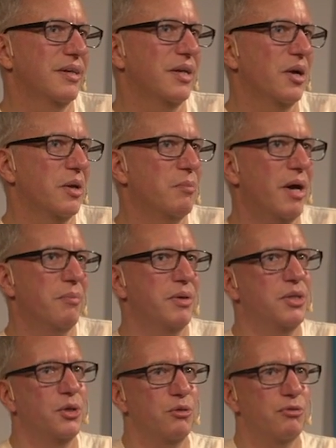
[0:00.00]
You might be
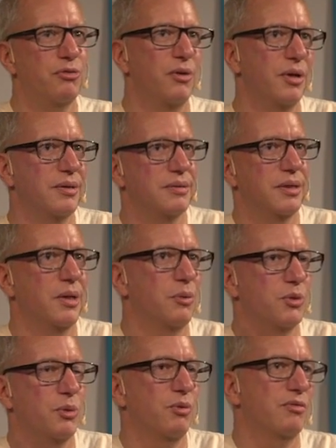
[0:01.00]
done
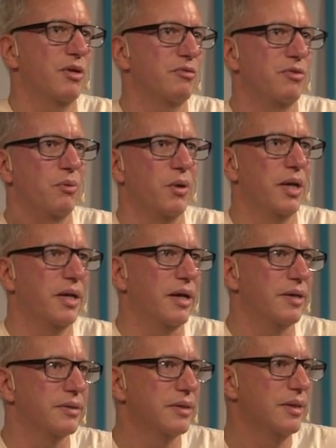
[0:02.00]
with it for the
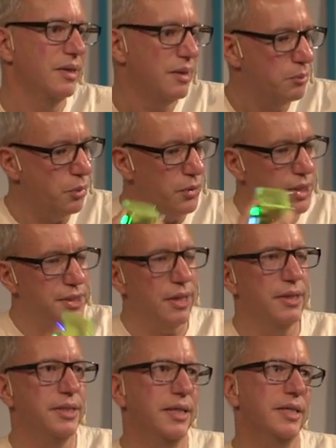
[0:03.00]
weekend. Put these
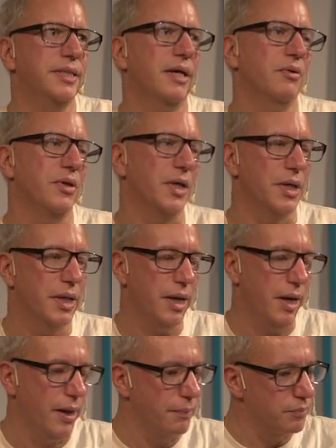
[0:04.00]
ideas out there
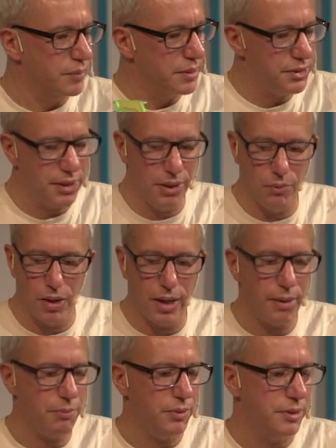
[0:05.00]
and see what
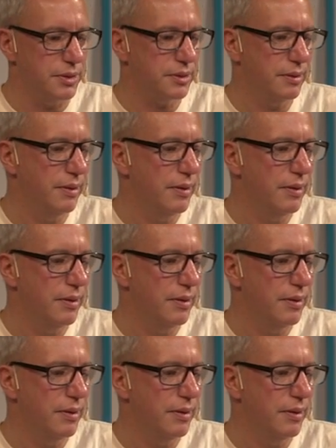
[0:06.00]
happens.